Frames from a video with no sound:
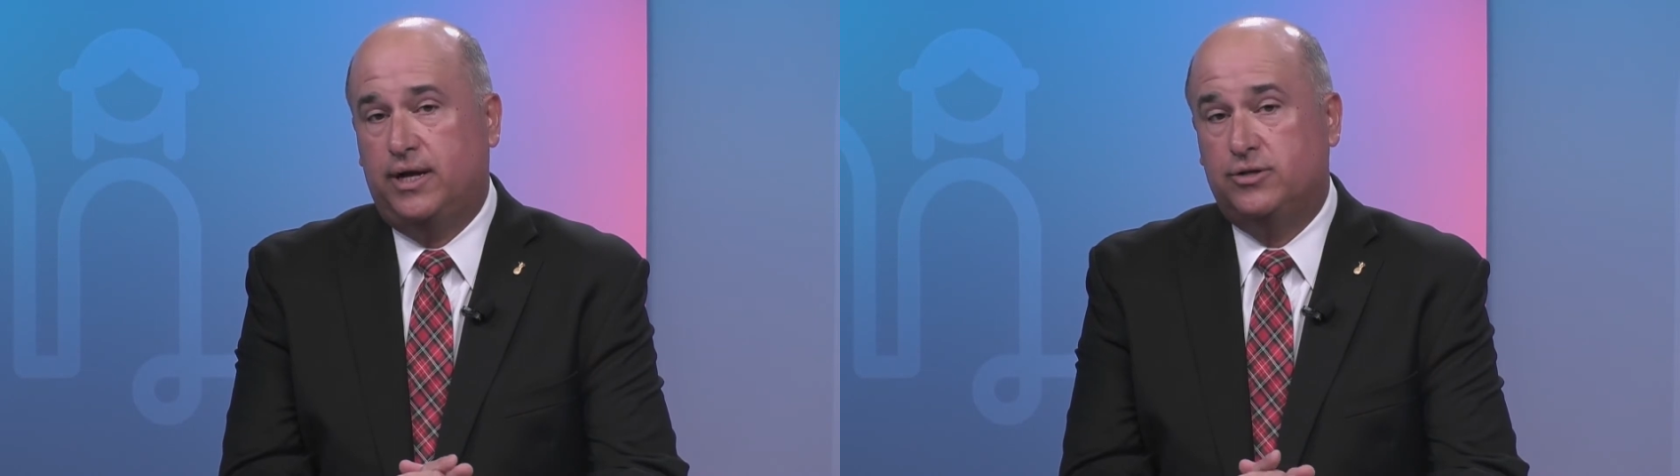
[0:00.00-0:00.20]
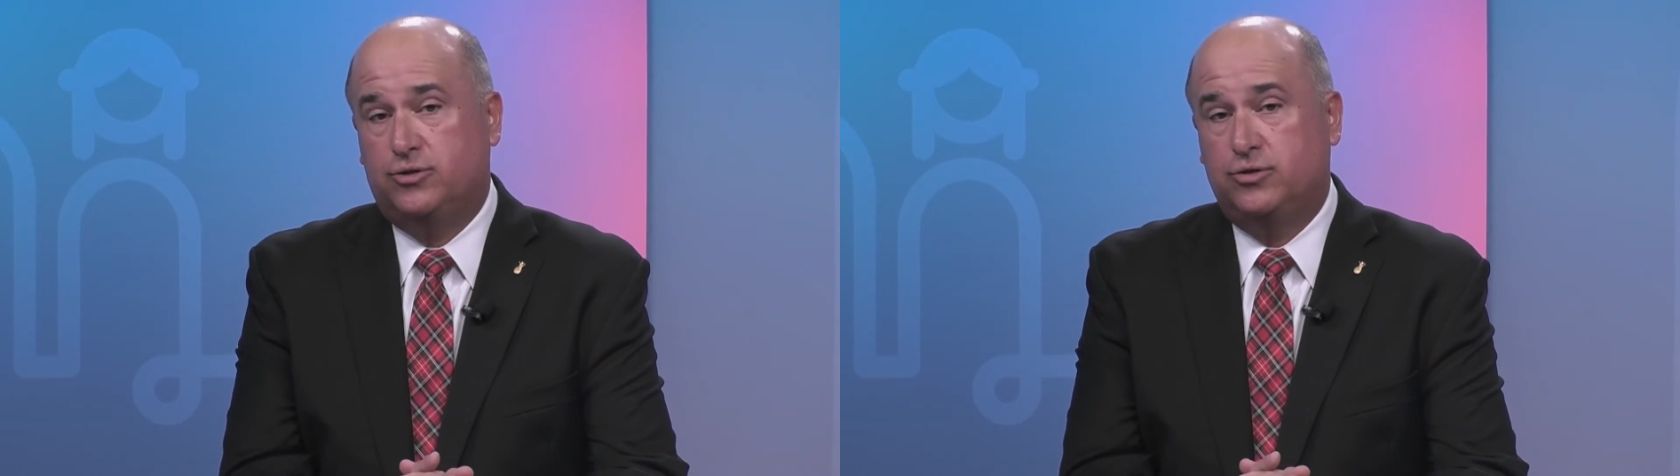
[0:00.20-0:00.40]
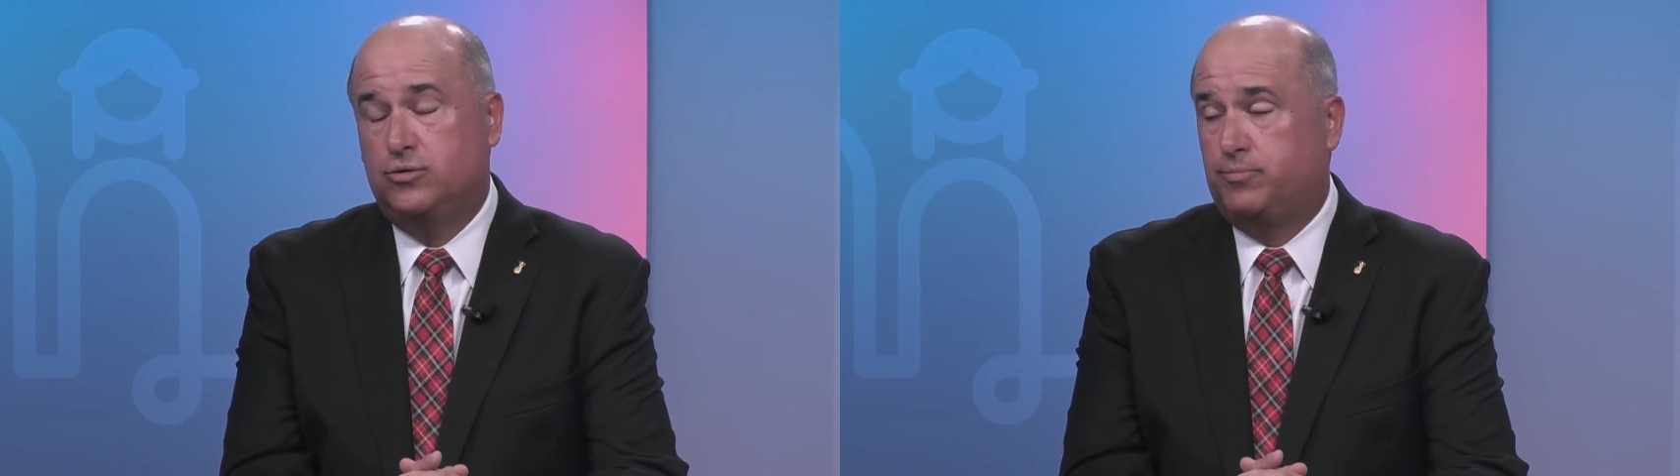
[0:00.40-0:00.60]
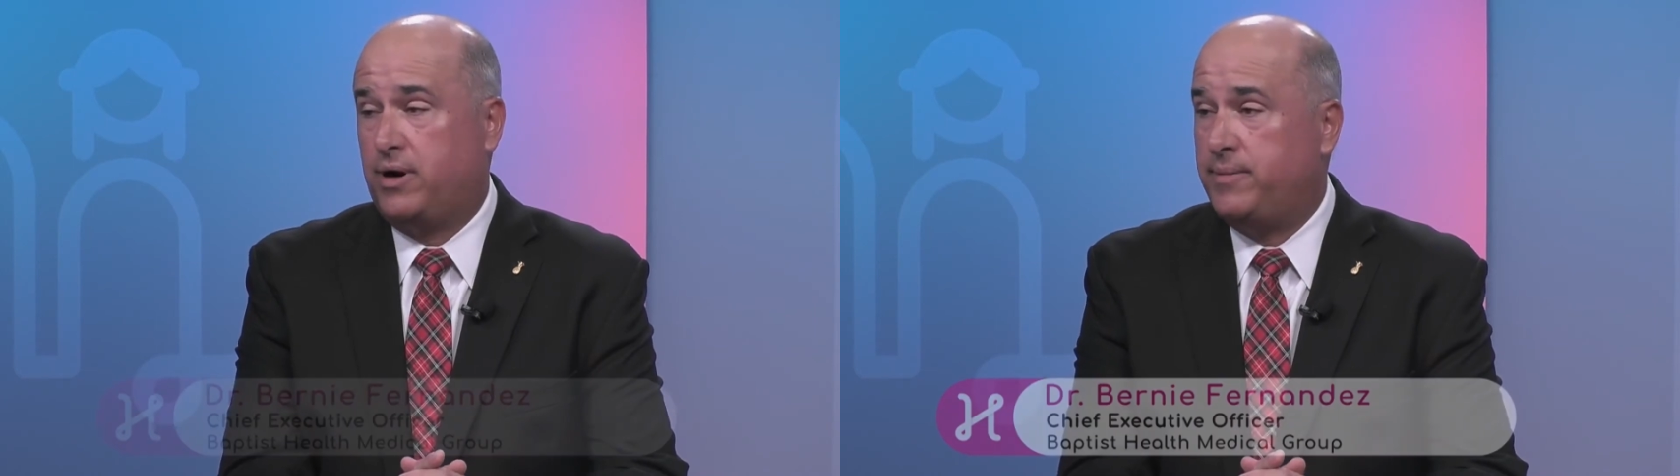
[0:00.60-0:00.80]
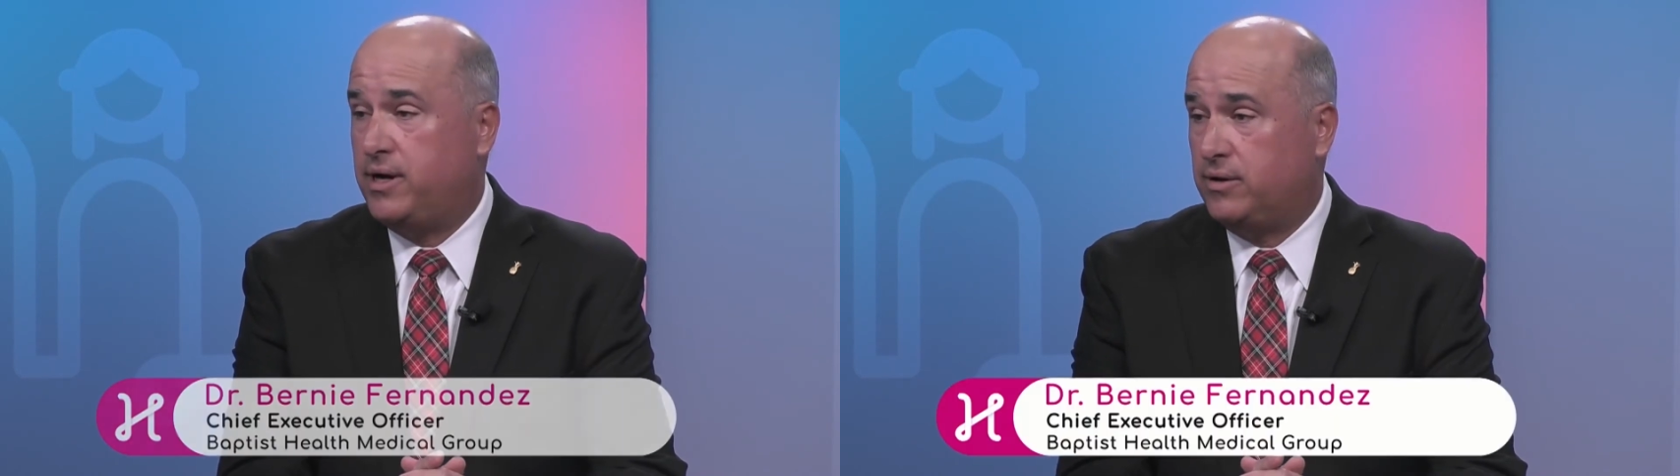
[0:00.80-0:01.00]
is due
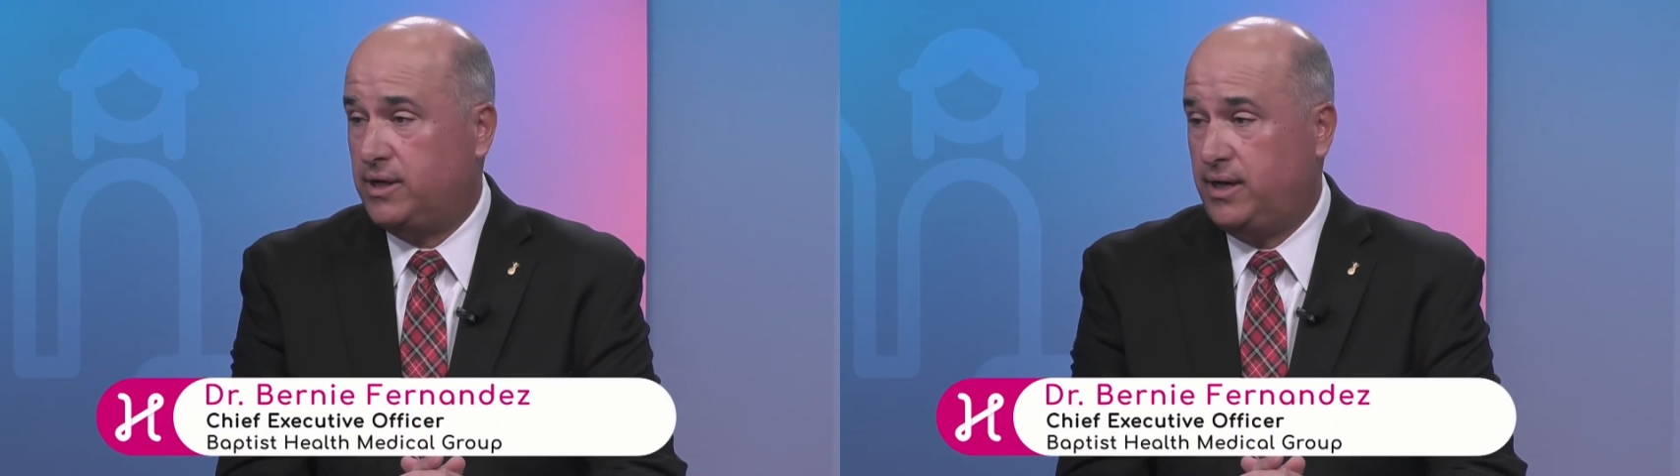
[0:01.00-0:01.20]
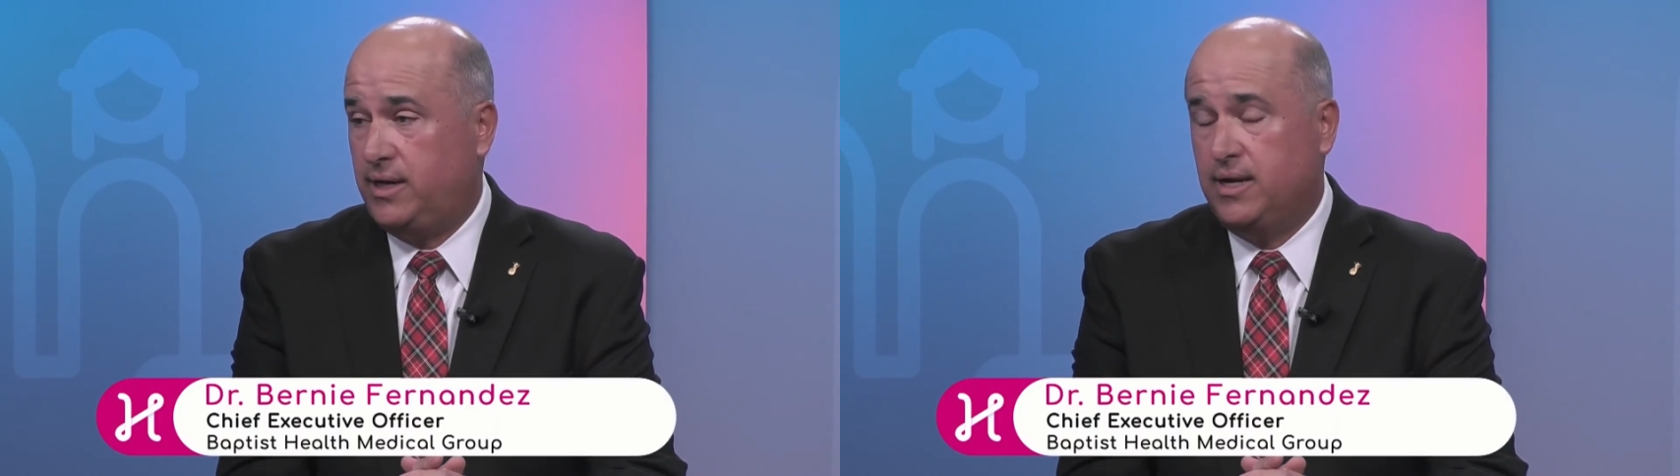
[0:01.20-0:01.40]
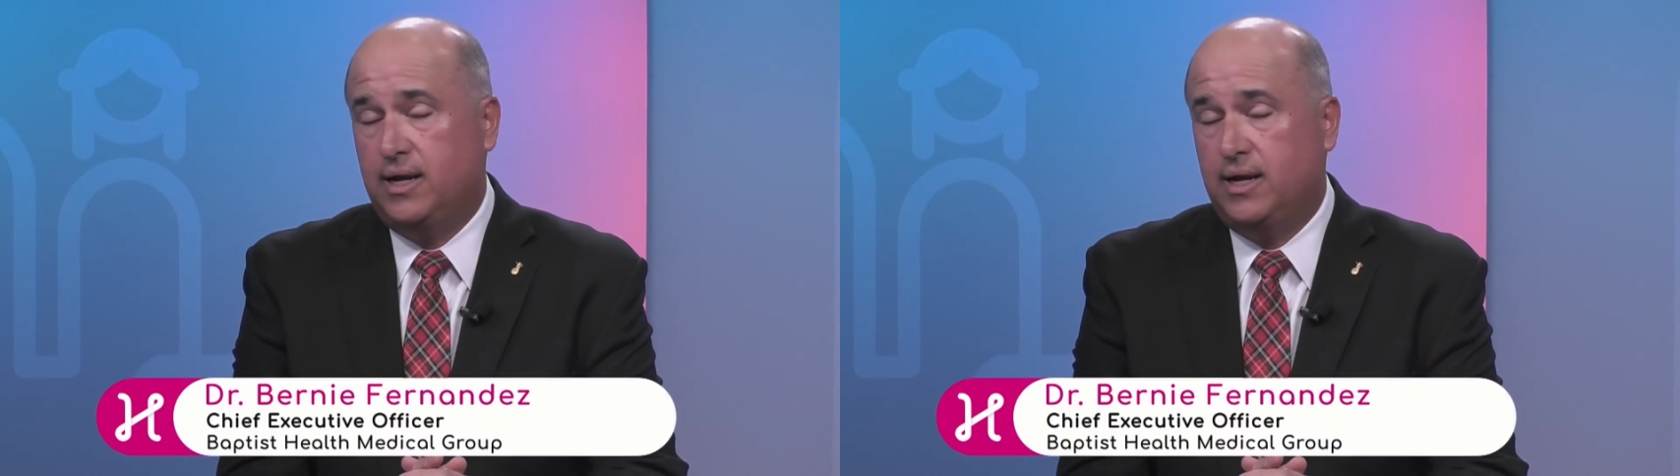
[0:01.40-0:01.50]
primarily